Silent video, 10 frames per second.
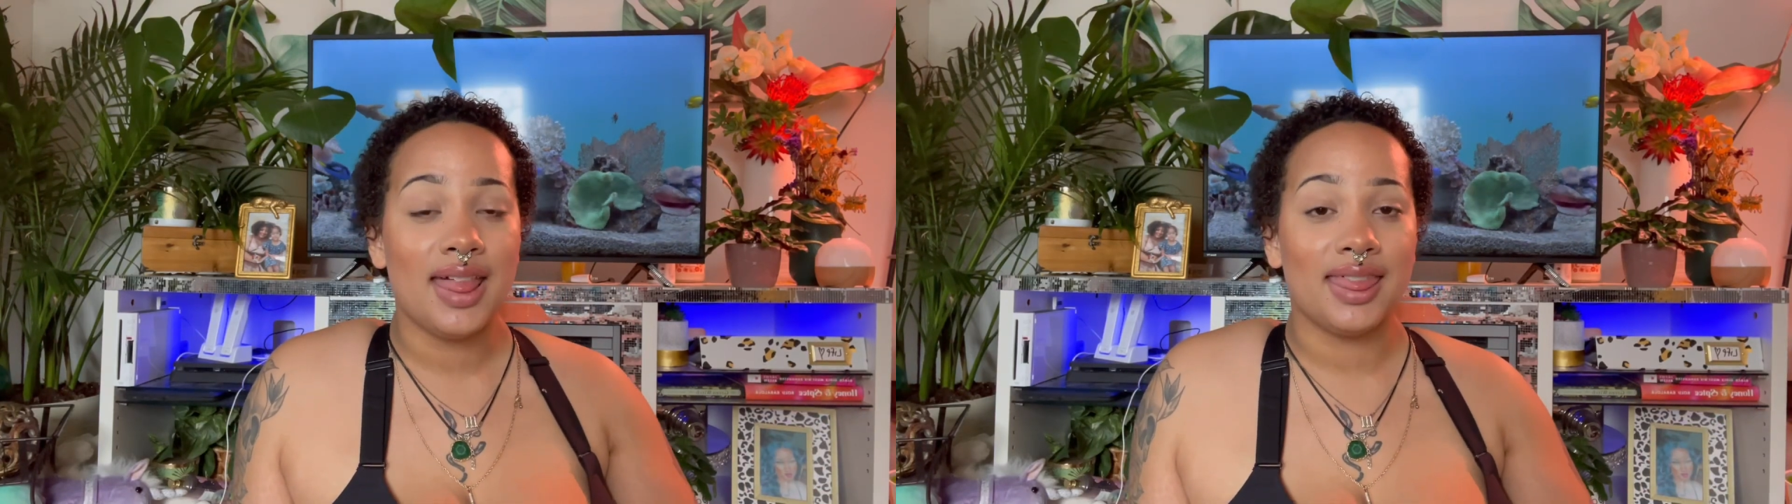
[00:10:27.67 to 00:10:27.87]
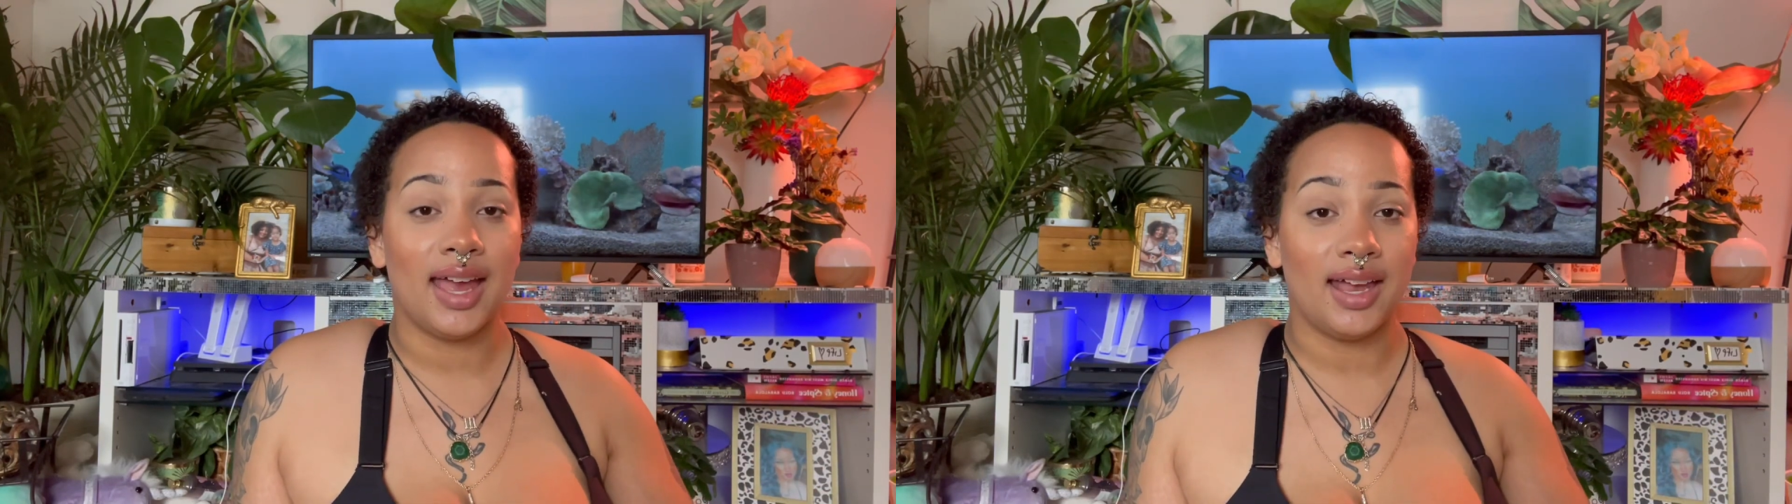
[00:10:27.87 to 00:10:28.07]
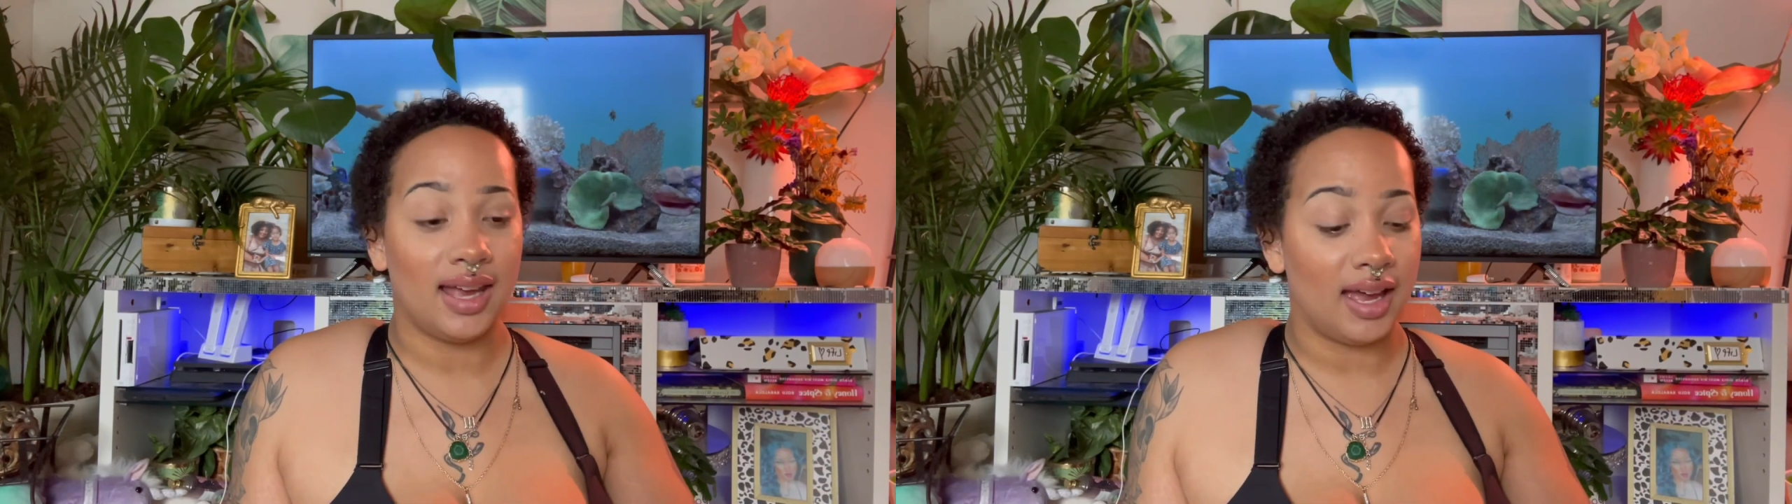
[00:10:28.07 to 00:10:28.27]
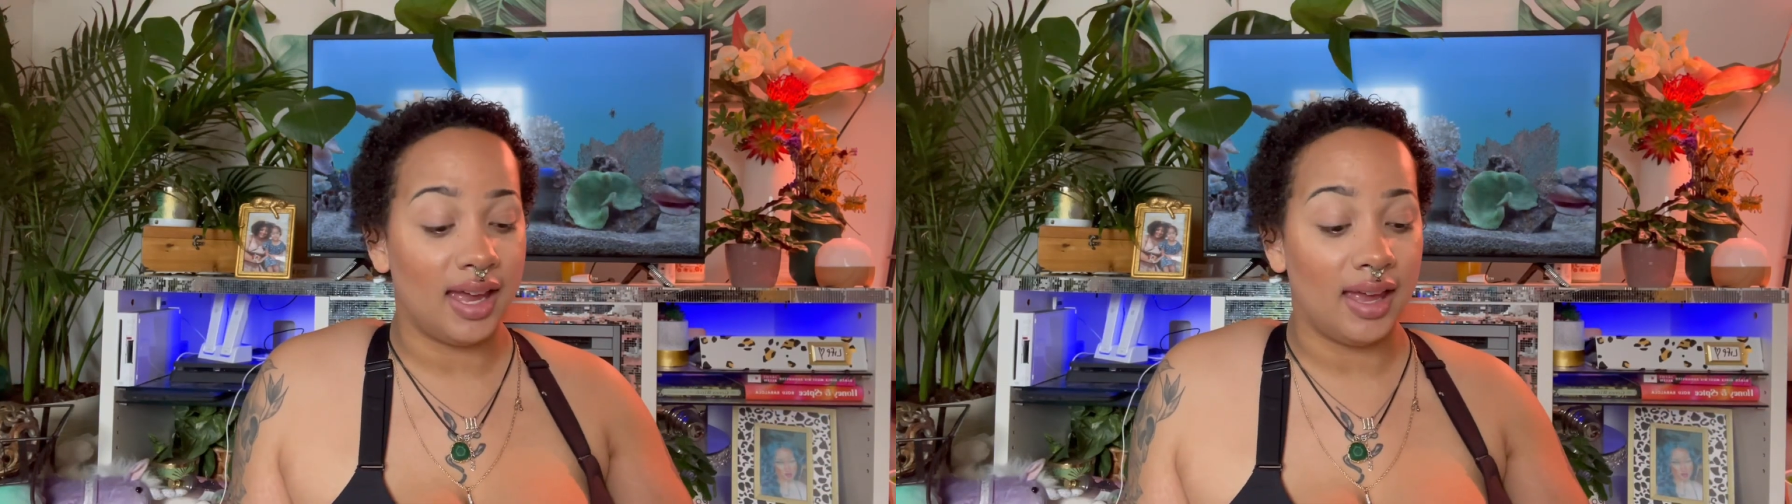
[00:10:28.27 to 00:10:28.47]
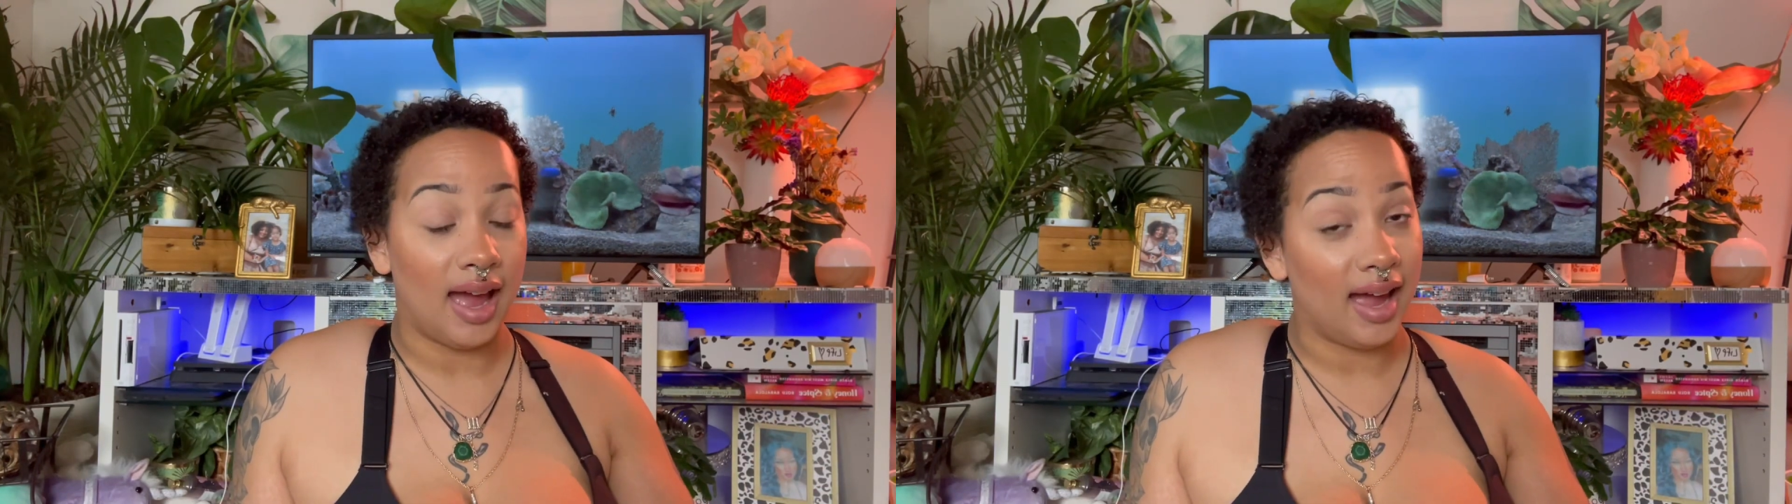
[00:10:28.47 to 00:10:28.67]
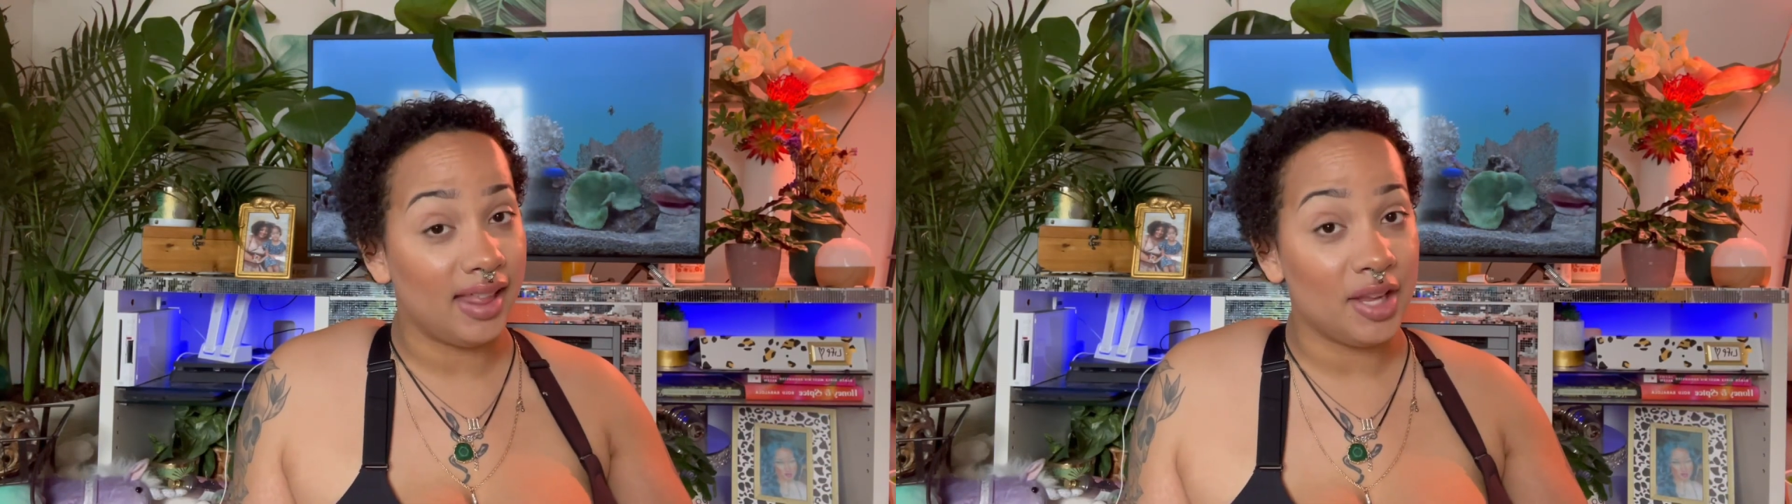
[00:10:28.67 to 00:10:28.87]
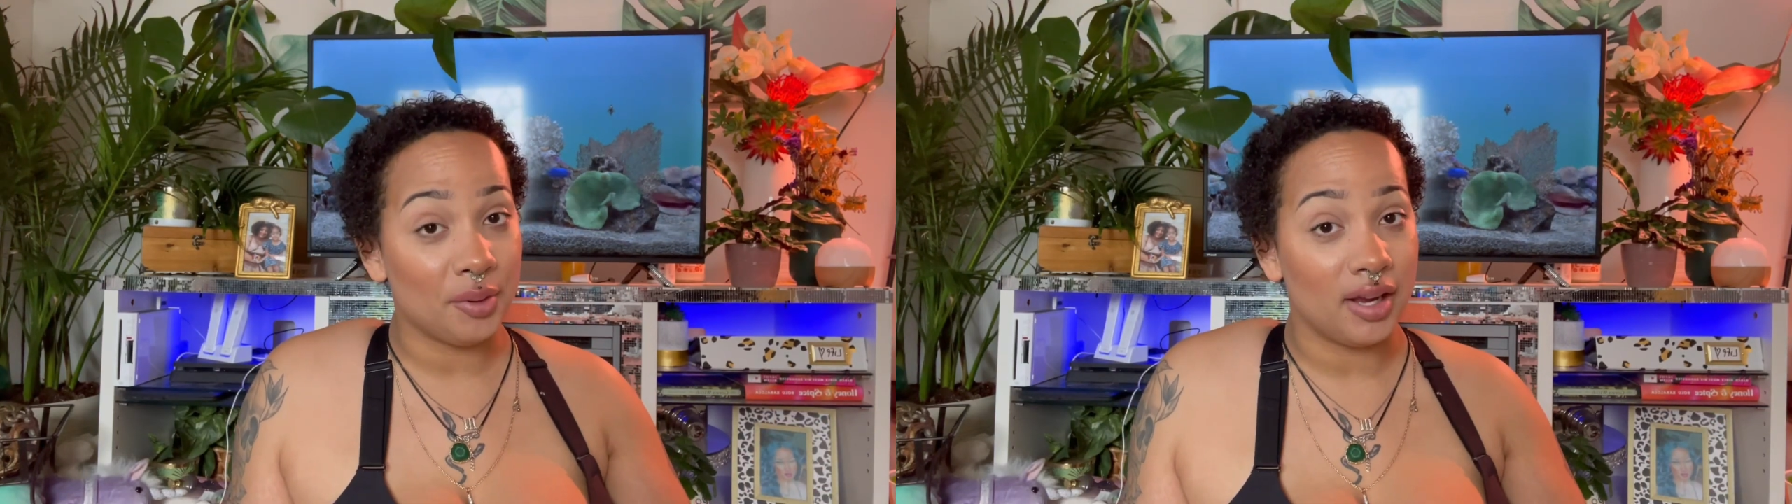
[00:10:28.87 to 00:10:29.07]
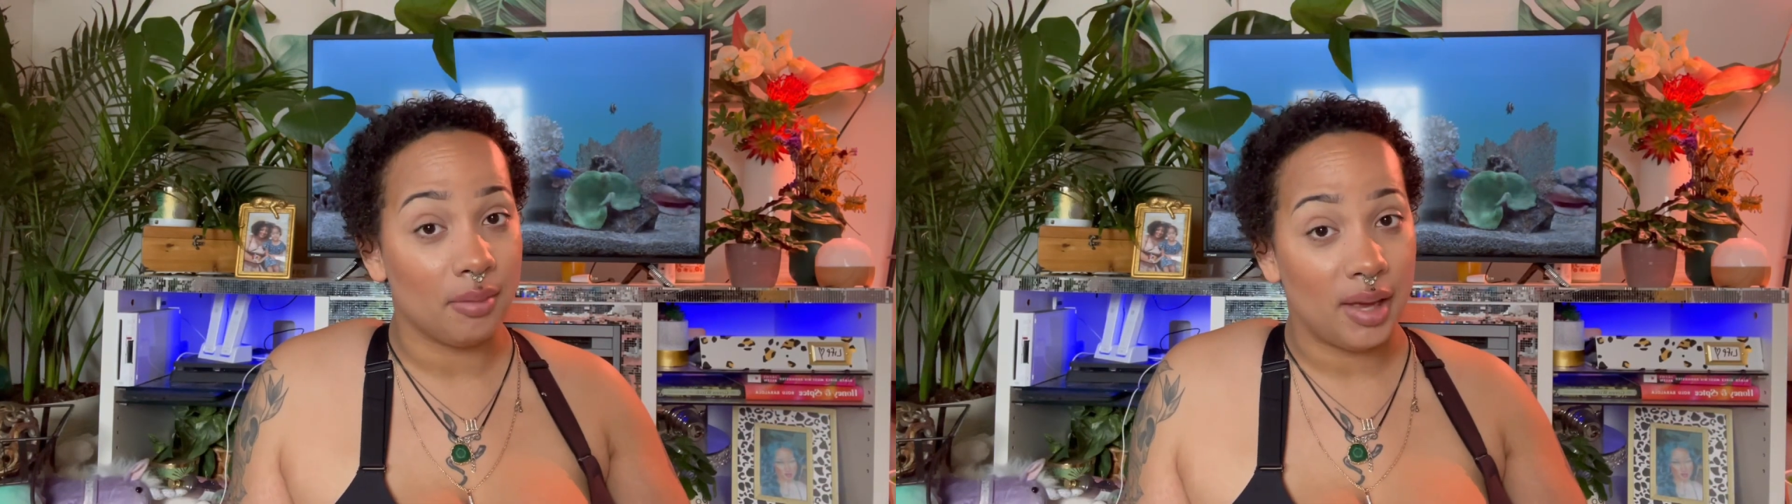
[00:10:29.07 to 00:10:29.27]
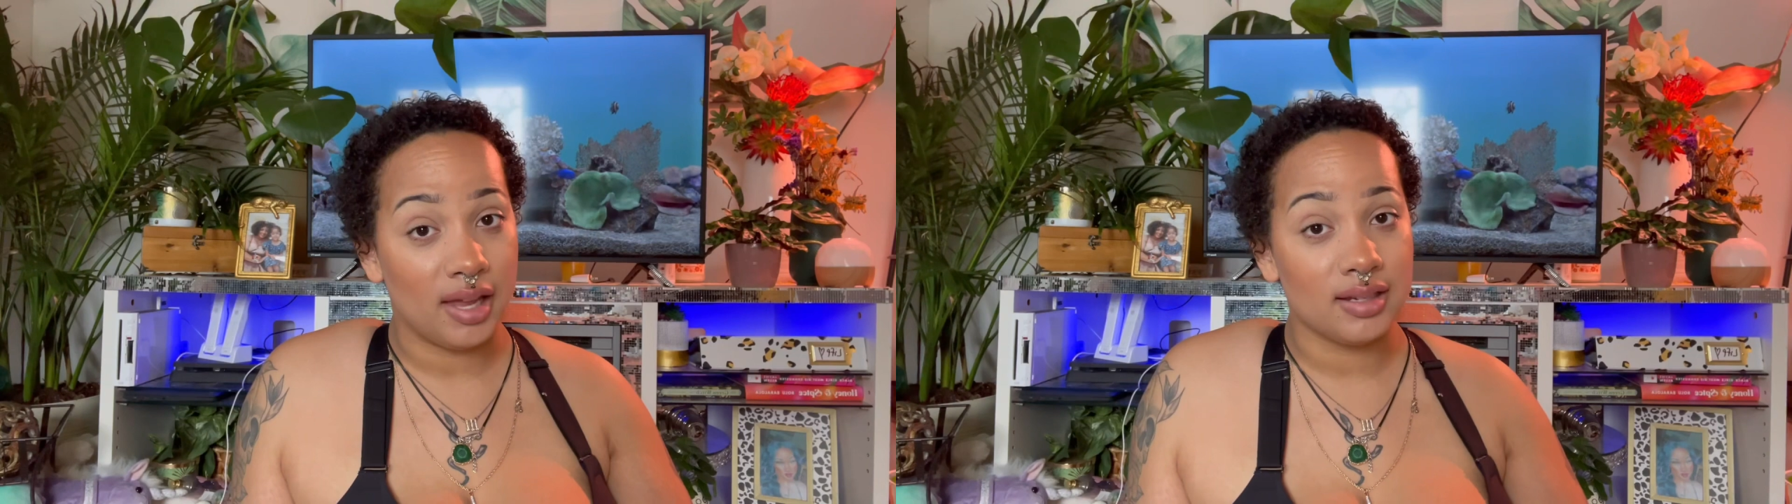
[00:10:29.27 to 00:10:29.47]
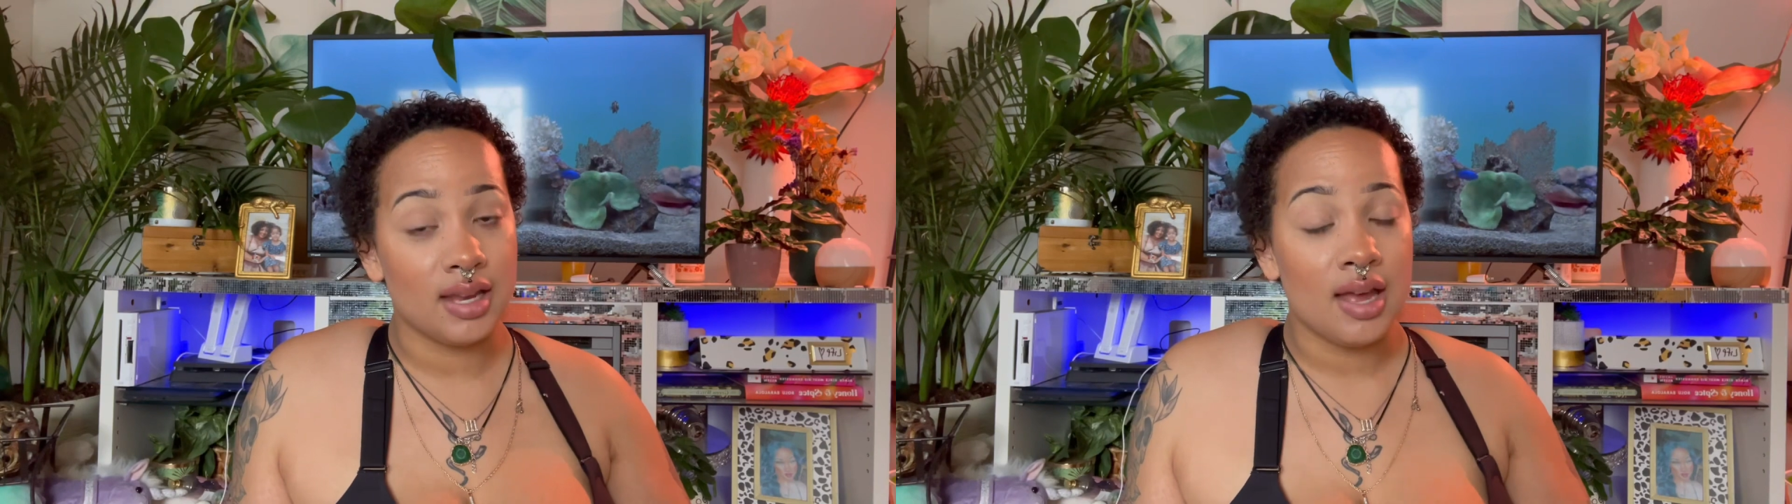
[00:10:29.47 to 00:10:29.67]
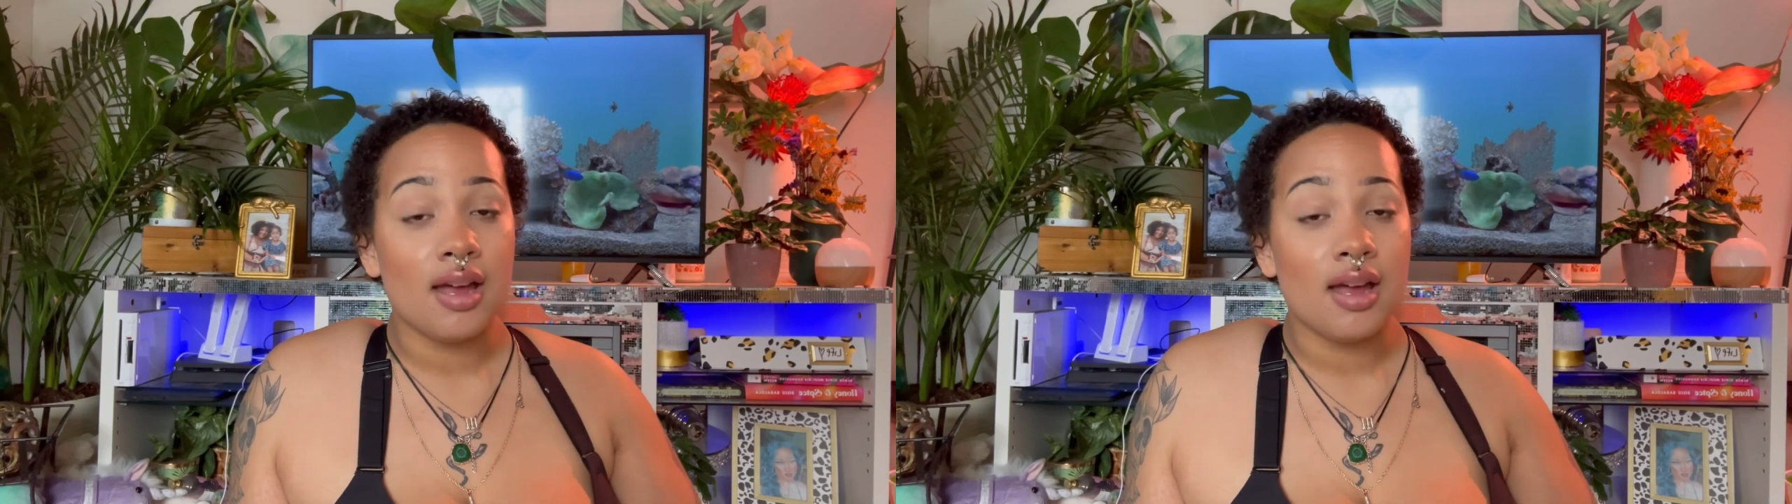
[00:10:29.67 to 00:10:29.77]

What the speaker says: that I highly recommend.